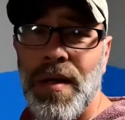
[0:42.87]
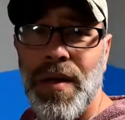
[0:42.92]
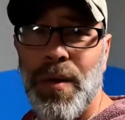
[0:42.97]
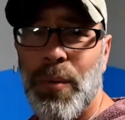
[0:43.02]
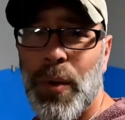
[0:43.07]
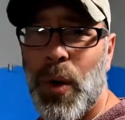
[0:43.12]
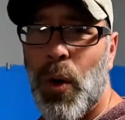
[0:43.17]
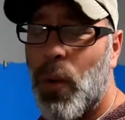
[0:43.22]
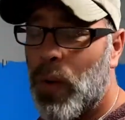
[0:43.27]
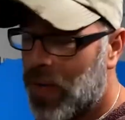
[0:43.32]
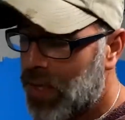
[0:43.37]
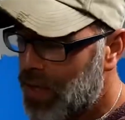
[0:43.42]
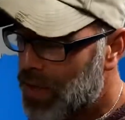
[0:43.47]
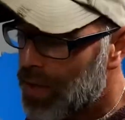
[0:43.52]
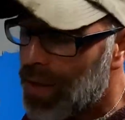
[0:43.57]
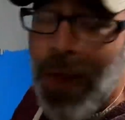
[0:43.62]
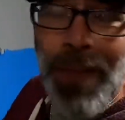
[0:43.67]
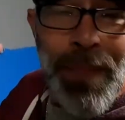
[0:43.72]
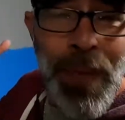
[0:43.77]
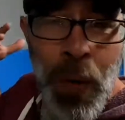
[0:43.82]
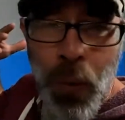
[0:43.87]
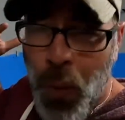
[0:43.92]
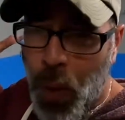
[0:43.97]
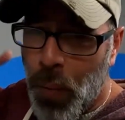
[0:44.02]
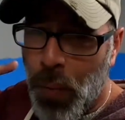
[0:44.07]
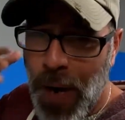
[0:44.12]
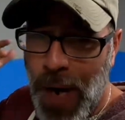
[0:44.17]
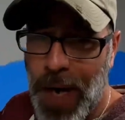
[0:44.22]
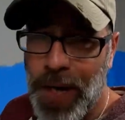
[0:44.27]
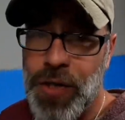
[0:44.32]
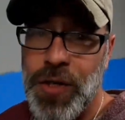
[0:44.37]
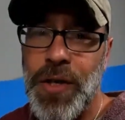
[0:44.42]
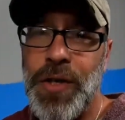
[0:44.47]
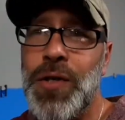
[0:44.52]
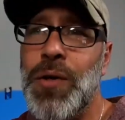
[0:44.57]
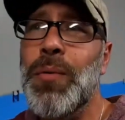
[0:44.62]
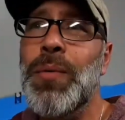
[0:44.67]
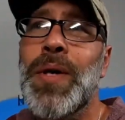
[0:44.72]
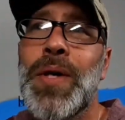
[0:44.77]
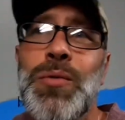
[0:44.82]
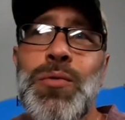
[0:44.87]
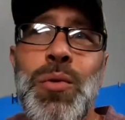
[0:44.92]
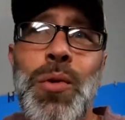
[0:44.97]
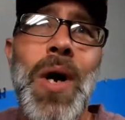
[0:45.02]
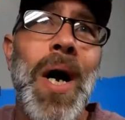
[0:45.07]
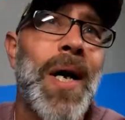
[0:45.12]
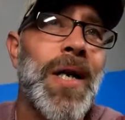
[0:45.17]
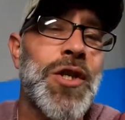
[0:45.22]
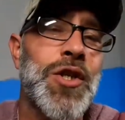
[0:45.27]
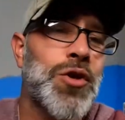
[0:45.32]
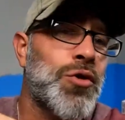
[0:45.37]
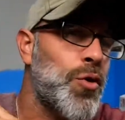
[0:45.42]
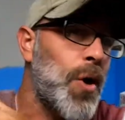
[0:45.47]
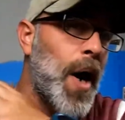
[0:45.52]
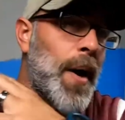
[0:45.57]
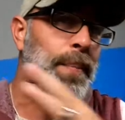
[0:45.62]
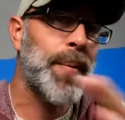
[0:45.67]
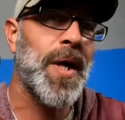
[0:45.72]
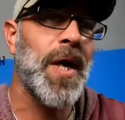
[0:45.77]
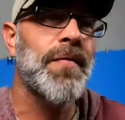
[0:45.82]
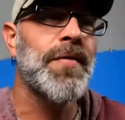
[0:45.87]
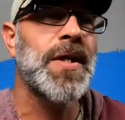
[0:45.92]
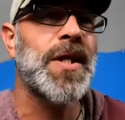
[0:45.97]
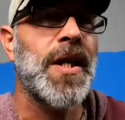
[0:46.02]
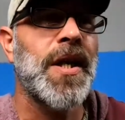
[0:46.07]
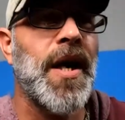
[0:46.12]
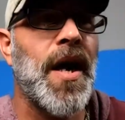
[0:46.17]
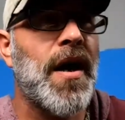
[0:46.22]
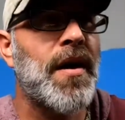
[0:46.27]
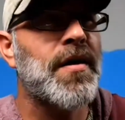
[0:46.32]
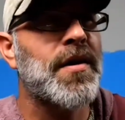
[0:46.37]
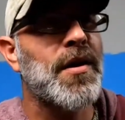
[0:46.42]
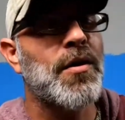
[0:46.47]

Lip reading: that we're going here. What we're actually doing is we're kind of scrapping everything out of